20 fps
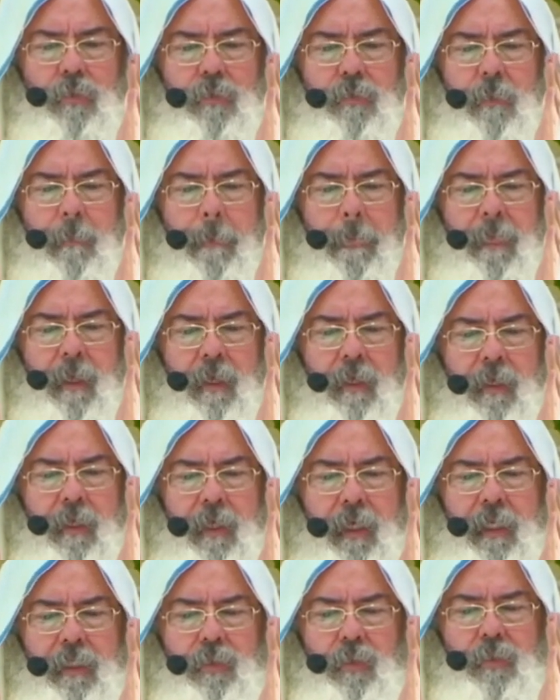at evening,
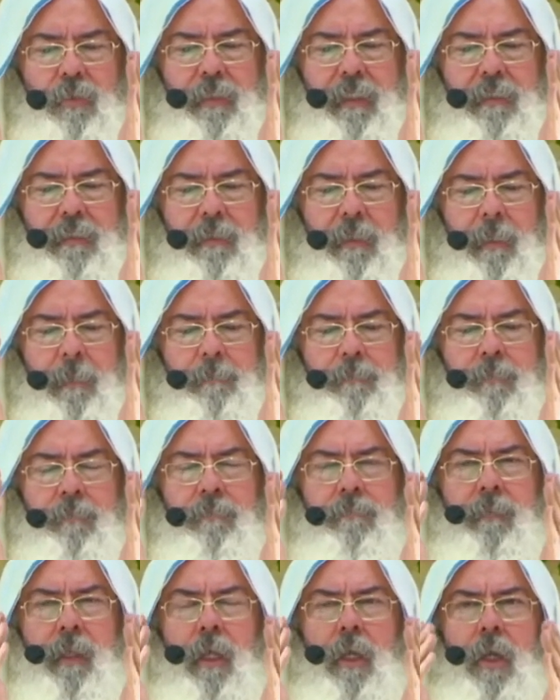he's referring to the third
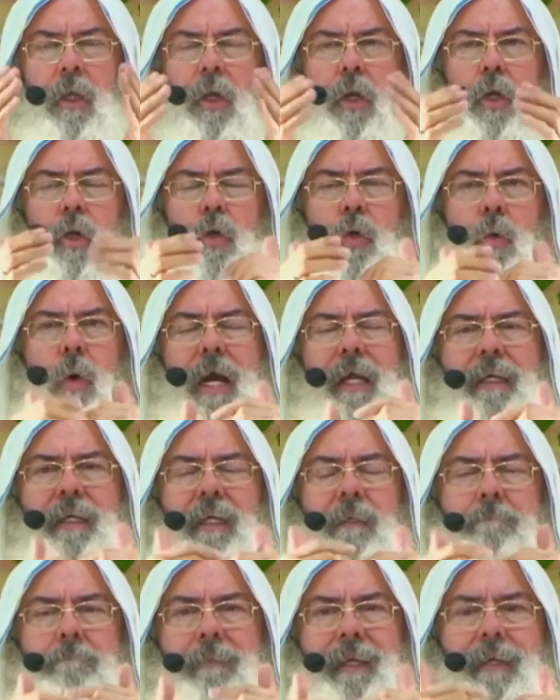
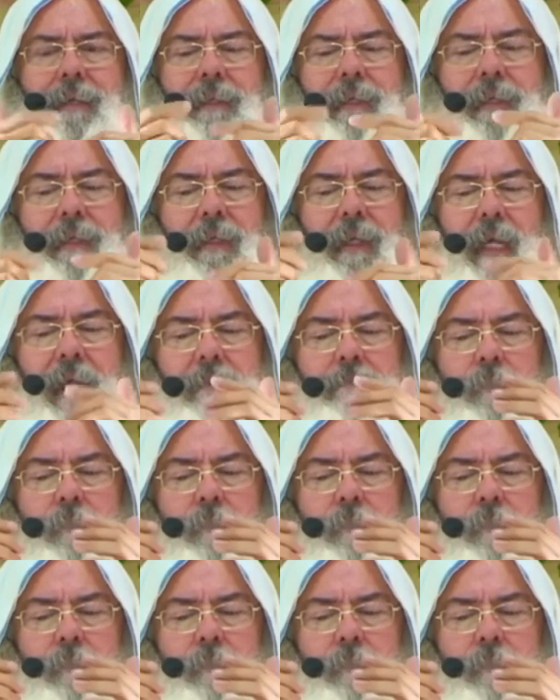age that I'm